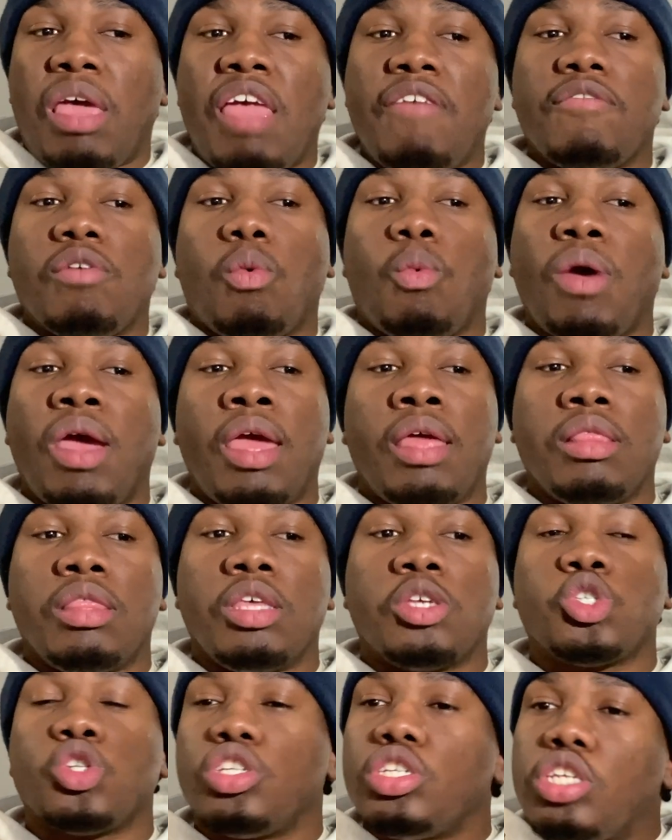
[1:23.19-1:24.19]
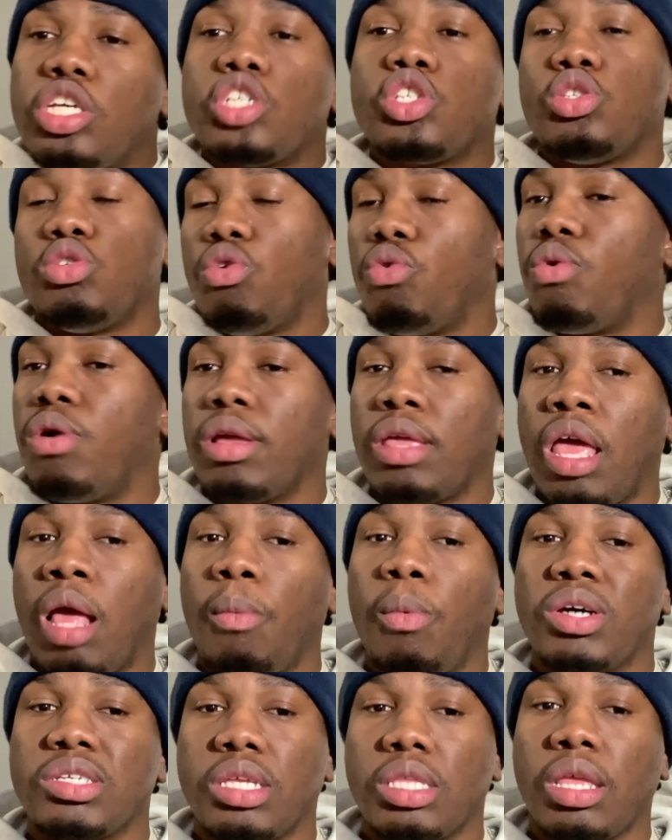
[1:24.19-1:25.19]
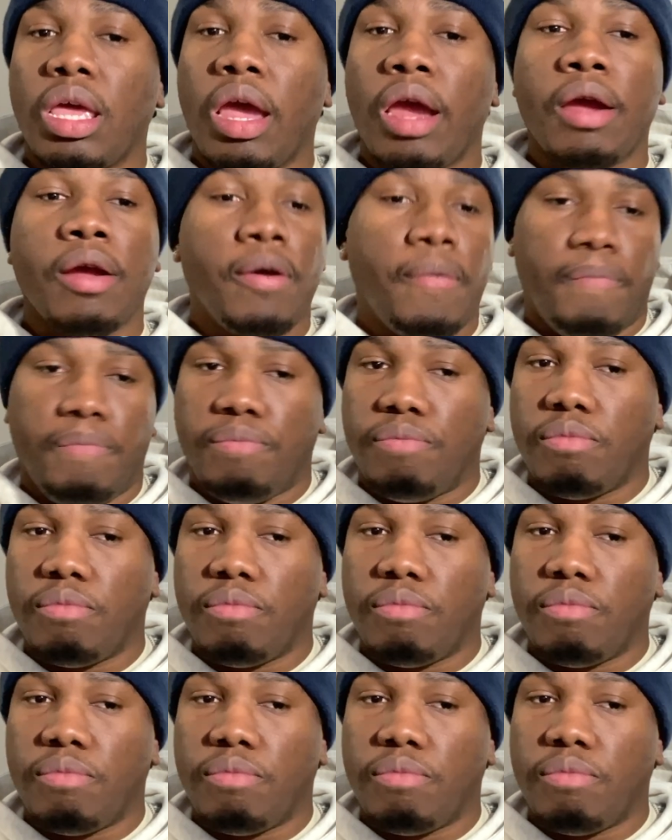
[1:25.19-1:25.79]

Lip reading: even when the traditional run game wasn't there.